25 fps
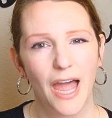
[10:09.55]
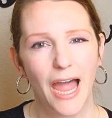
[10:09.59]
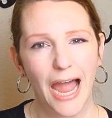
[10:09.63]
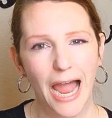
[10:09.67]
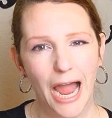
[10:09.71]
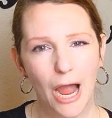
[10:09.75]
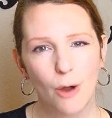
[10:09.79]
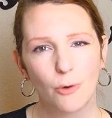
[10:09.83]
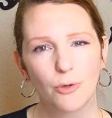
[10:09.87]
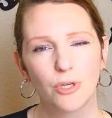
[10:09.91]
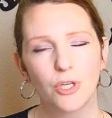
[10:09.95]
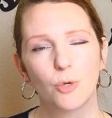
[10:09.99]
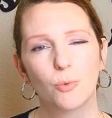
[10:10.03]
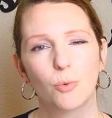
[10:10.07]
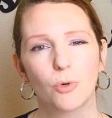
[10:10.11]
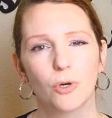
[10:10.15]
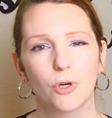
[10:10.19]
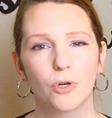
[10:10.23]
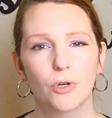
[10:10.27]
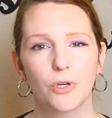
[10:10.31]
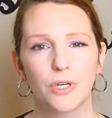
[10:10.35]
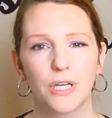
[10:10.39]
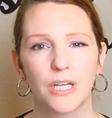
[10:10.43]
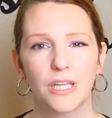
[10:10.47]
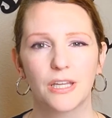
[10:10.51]
how you were
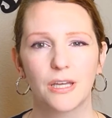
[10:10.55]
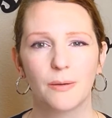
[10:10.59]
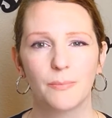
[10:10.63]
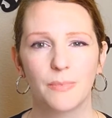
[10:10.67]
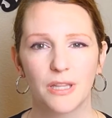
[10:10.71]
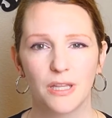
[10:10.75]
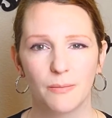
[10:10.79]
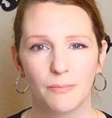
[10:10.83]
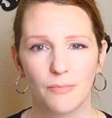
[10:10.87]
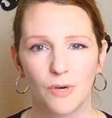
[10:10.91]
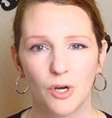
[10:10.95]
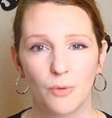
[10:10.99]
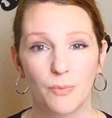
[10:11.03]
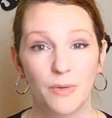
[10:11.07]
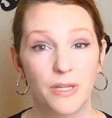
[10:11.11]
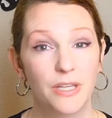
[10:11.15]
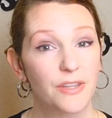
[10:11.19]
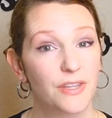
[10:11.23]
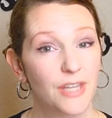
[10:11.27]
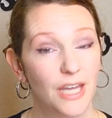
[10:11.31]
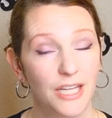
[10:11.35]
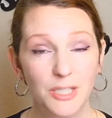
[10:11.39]
hurting them in the moment,